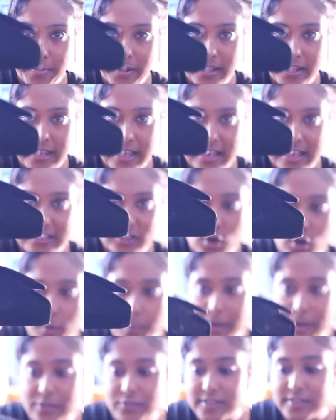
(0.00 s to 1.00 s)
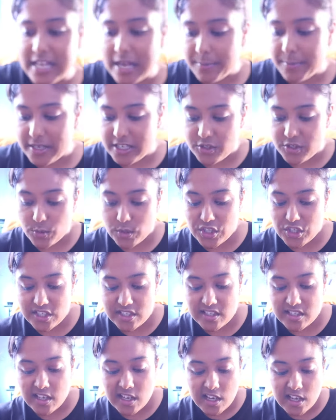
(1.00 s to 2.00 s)
but yeah, it's got a bit of damage, which
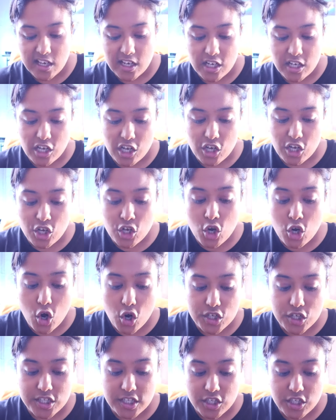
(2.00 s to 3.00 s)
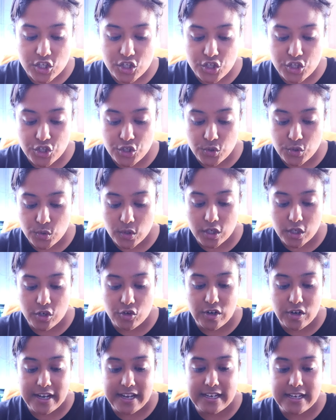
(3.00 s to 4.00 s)
is not too
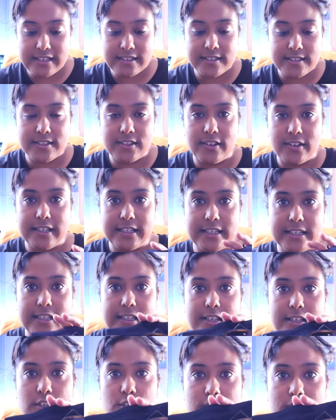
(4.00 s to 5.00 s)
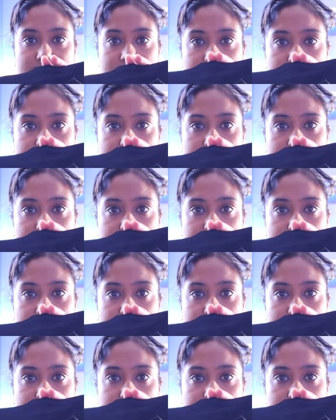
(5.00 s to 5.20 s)
great. Inside it looks